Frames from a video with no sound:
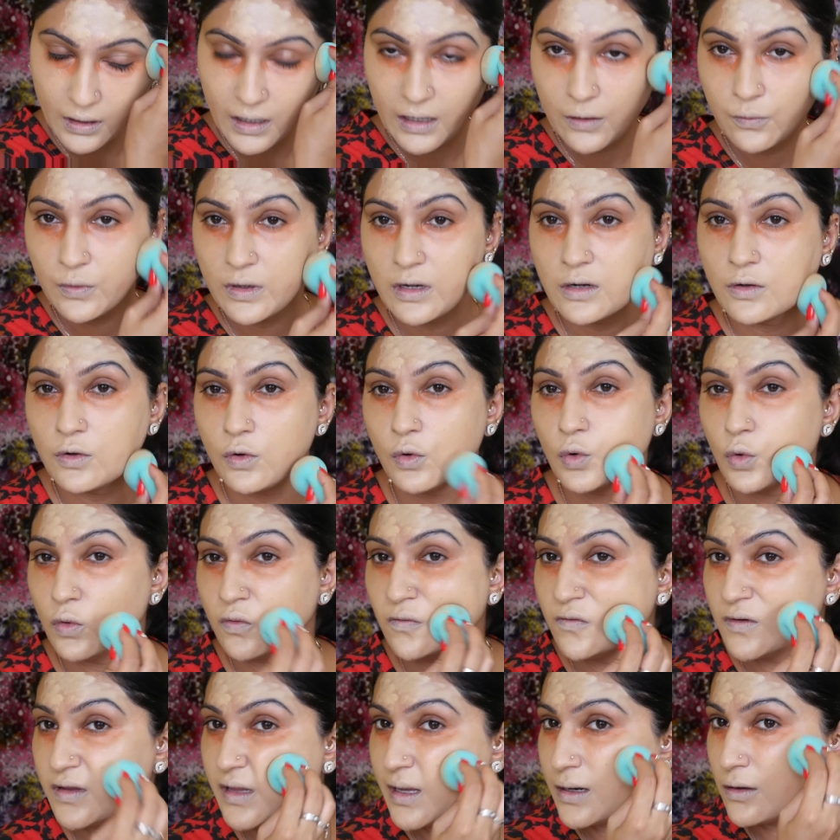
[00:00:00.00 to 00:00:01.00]
I will go
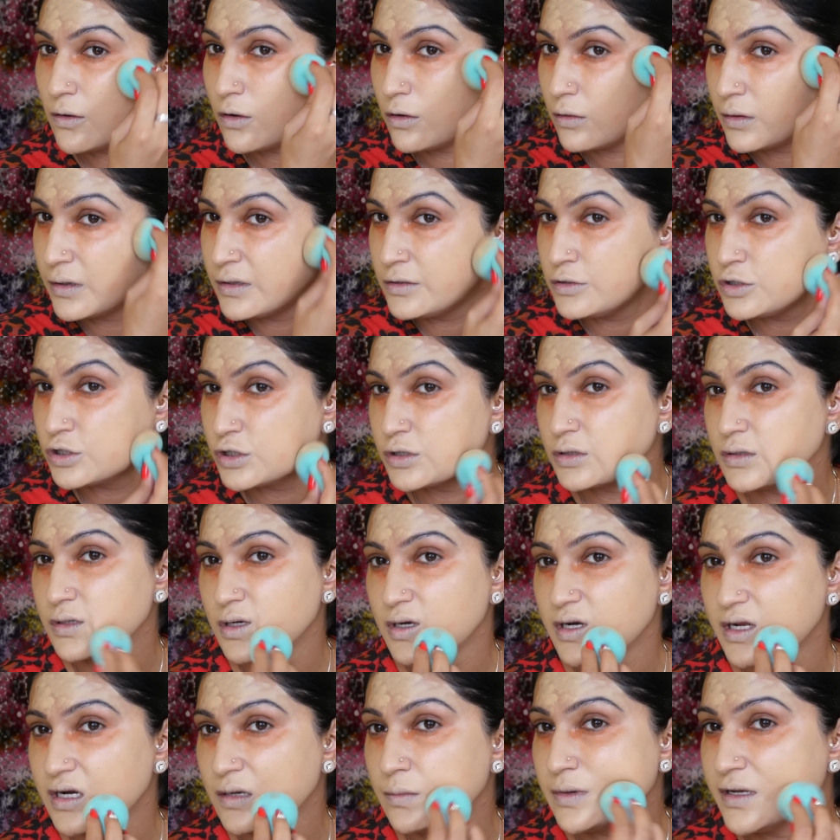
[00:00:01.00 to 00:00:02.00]
over that orange
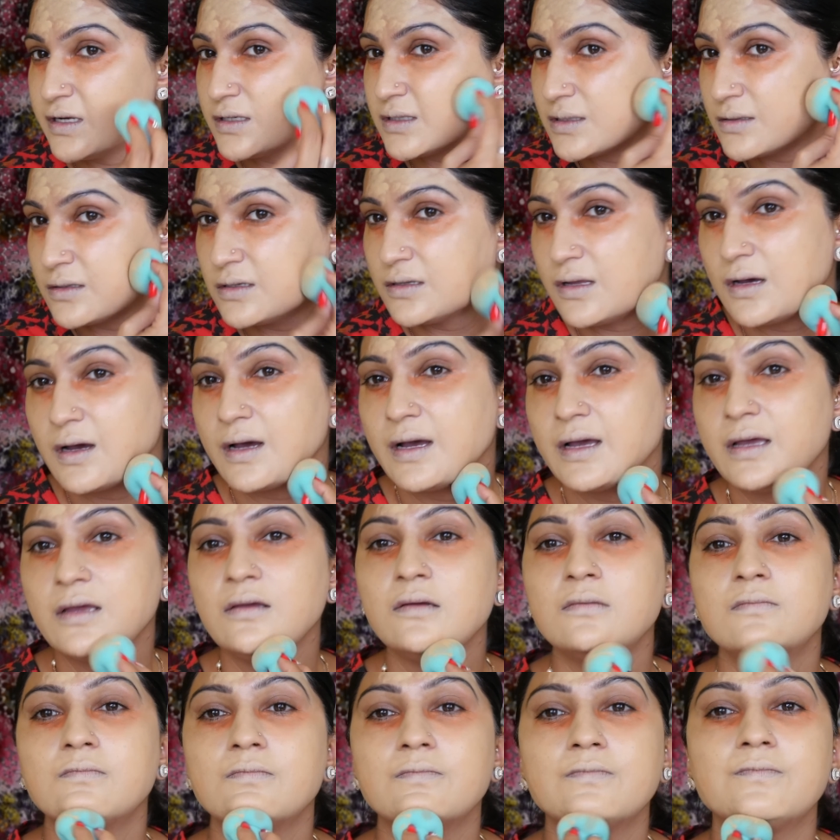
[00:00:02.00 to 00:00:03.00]
a little bit under the eye.
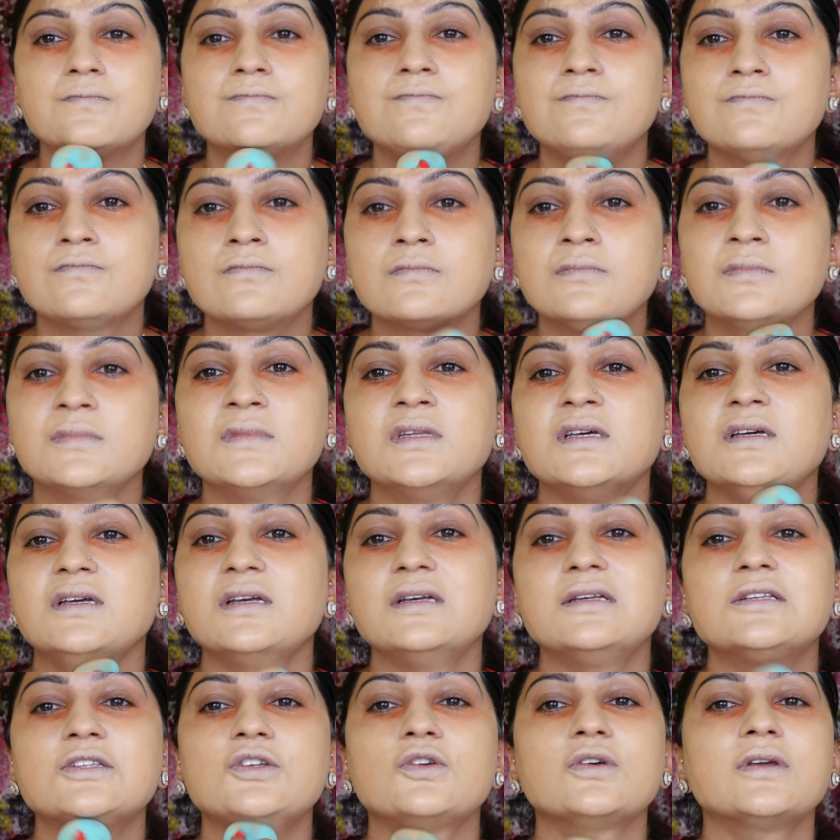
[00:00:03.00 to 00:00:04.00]

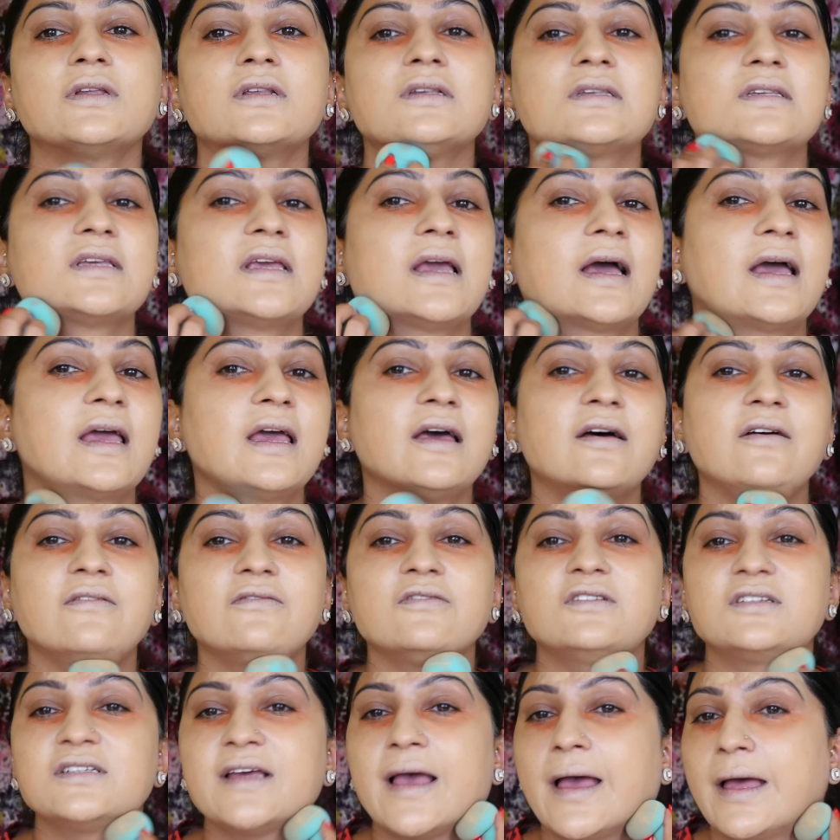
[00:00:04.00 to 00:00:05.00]
As you can see, I
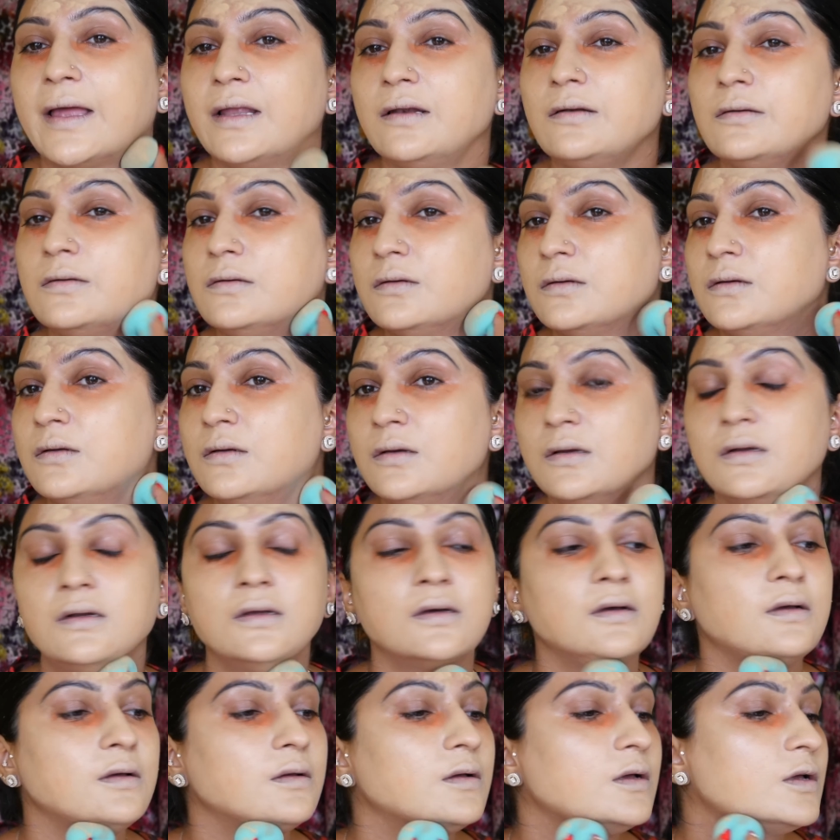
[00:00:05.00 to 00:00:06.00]
have tan
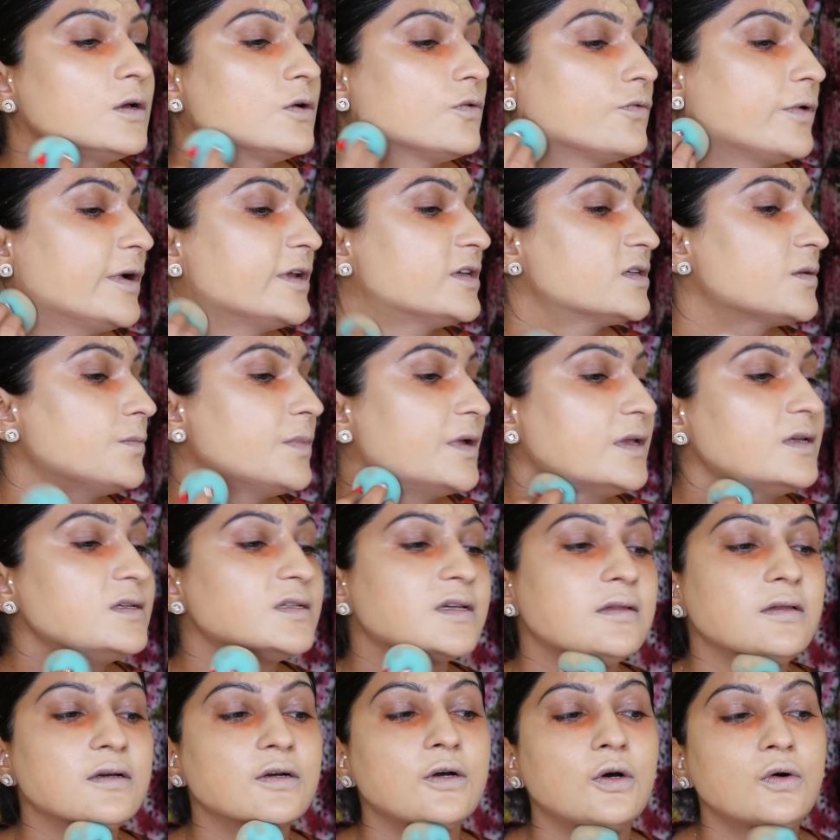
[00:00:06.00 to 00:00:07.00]
quite a bit
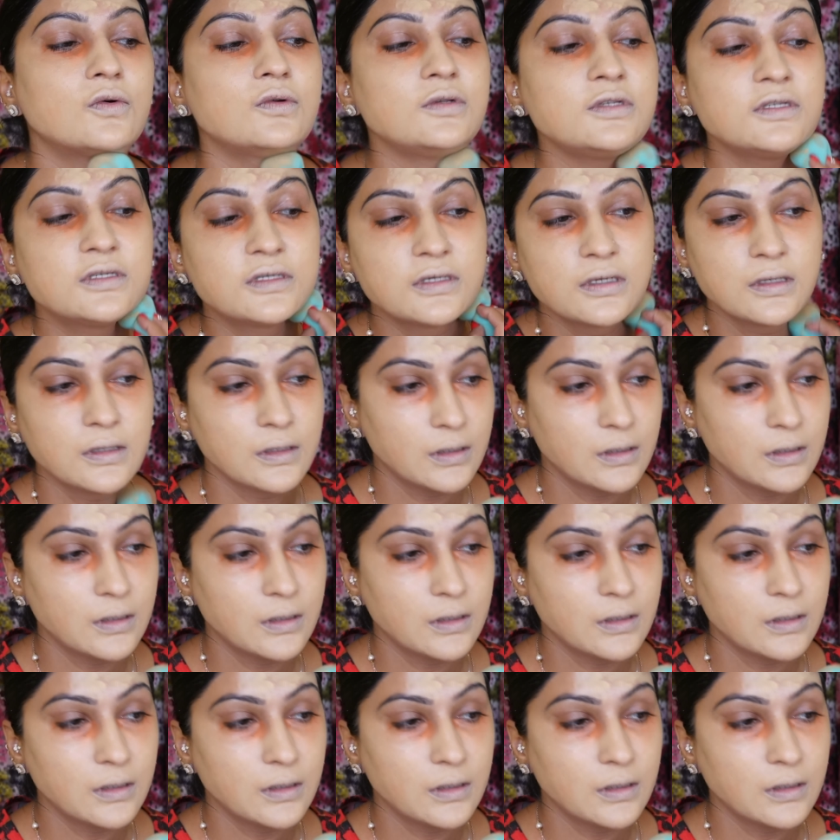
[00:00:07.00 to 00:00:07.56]
at the coast,